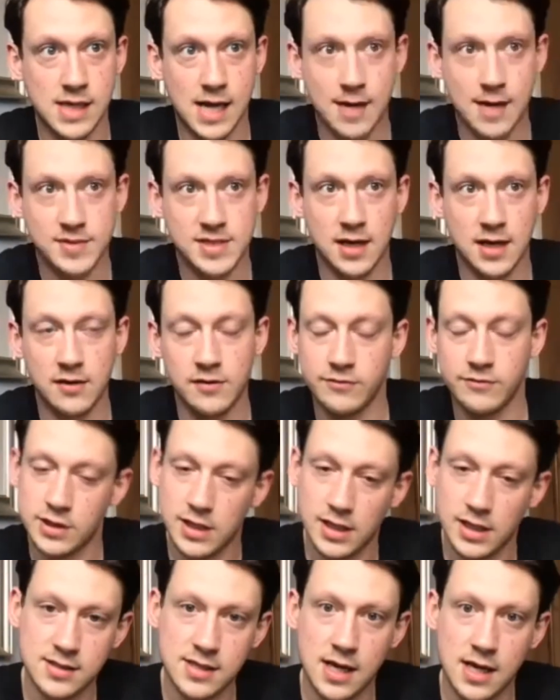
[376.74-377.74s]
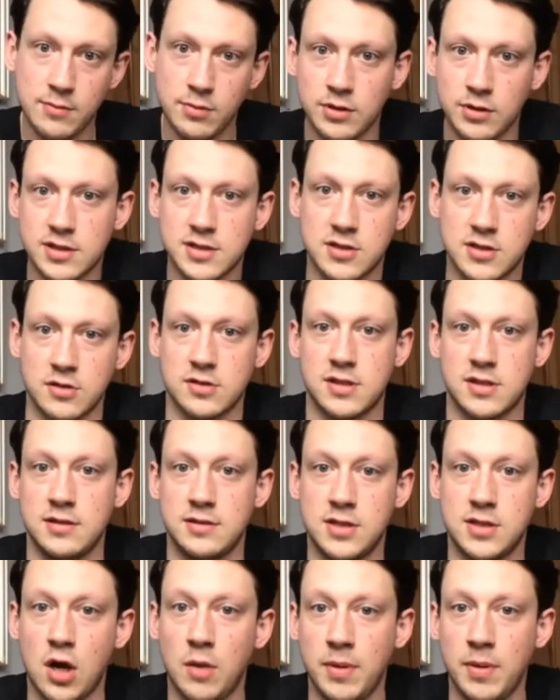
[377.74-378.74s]
sat over a dinner table discussing
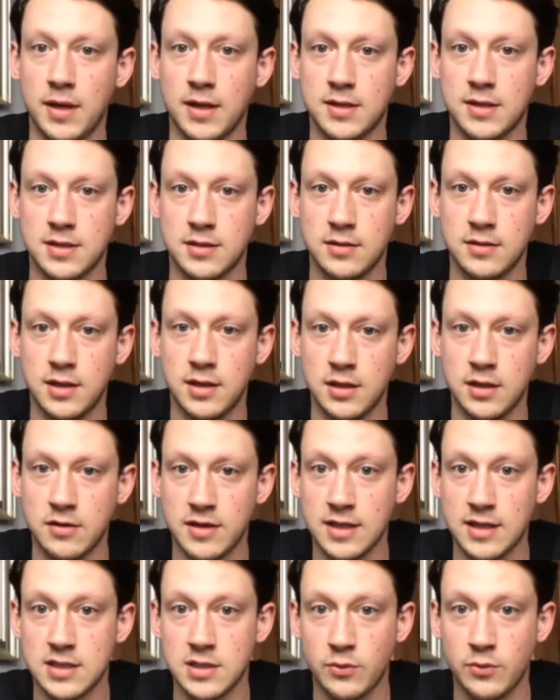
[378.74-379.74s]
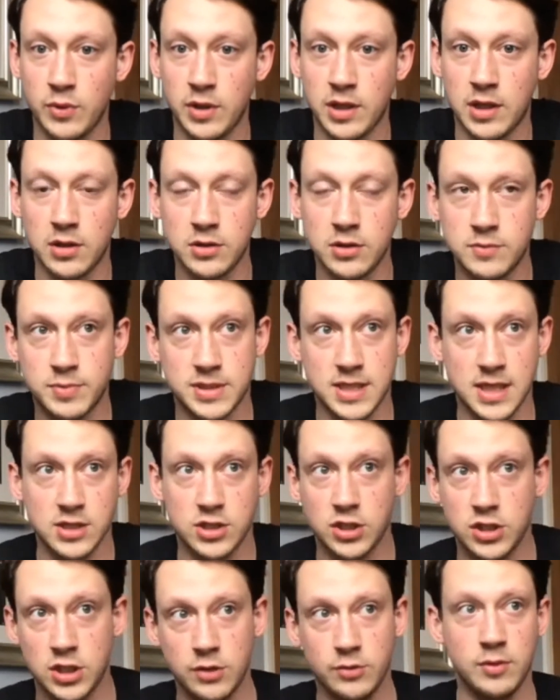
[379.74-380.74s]
topics and, things that we could potentially
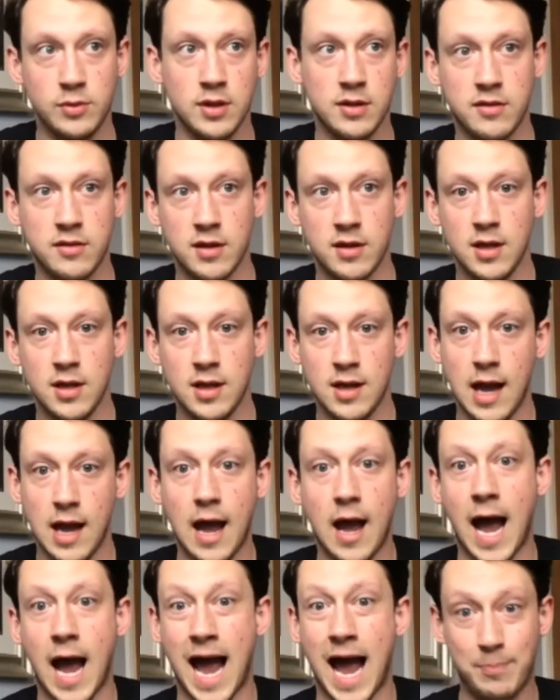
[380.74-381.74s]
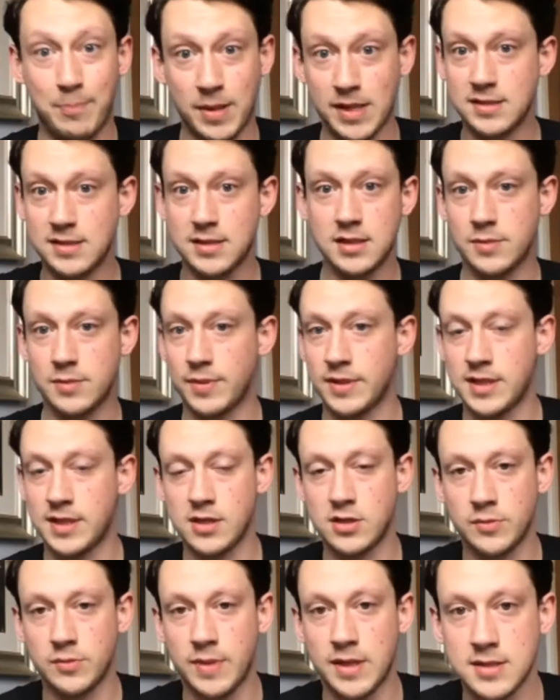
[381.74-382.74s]
do with our business, a
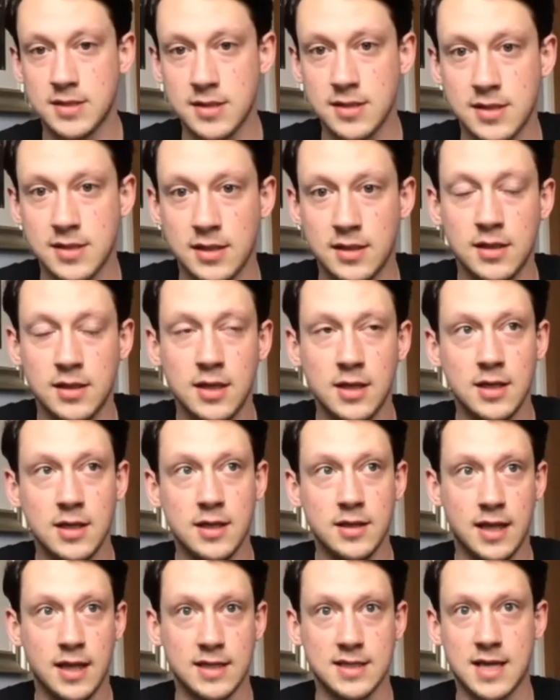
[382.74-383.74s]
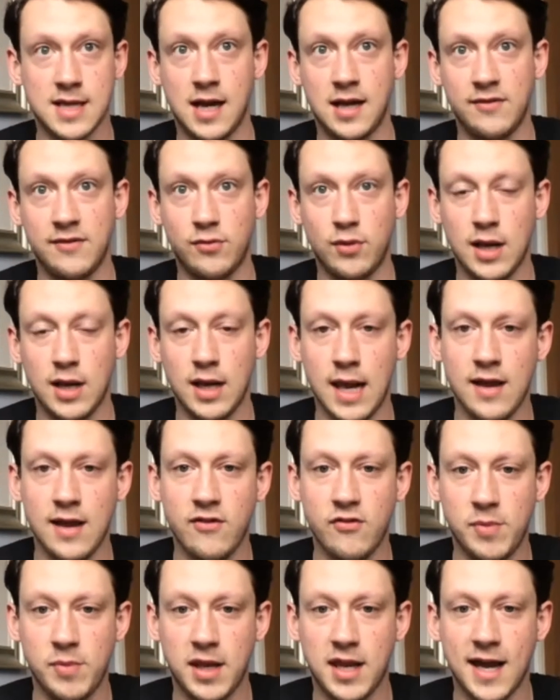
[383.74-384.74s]
potential business. And that's kind of where Lyfe
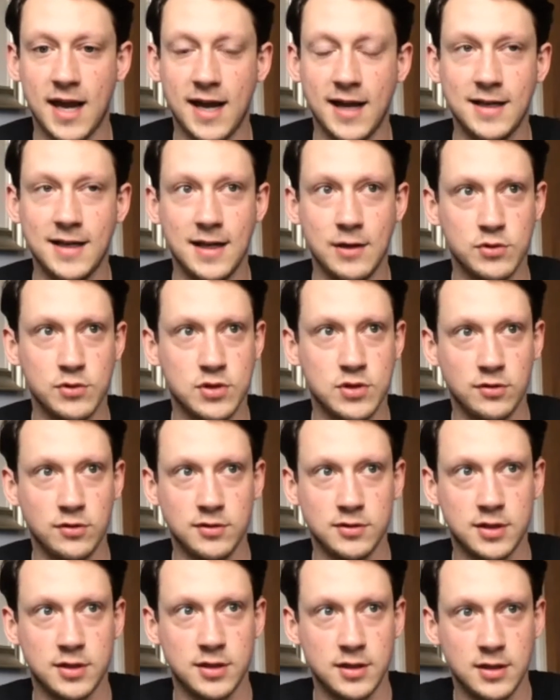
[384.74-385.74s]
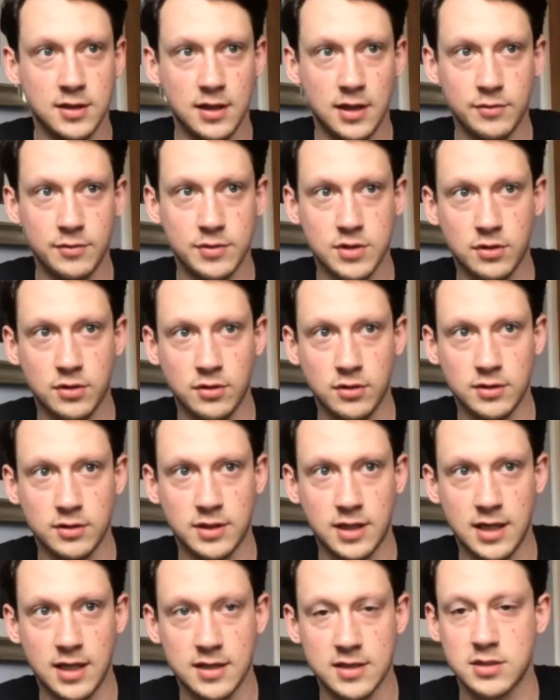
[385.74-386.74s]
began. It was called
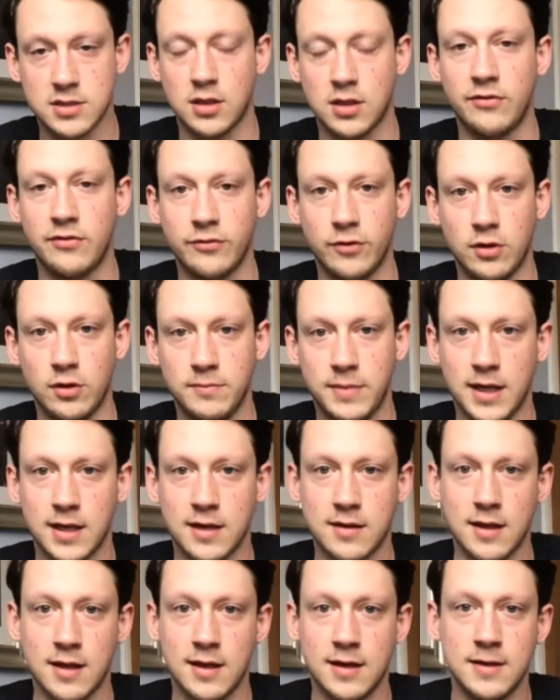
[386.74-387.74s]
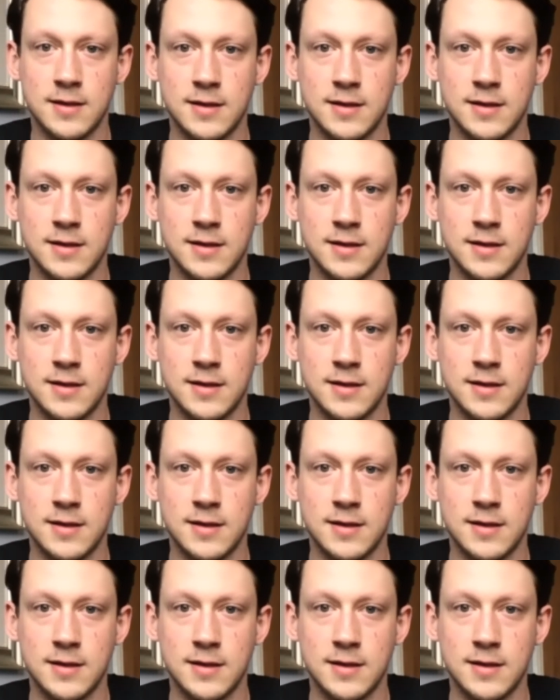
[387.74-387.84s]
Sophron back then.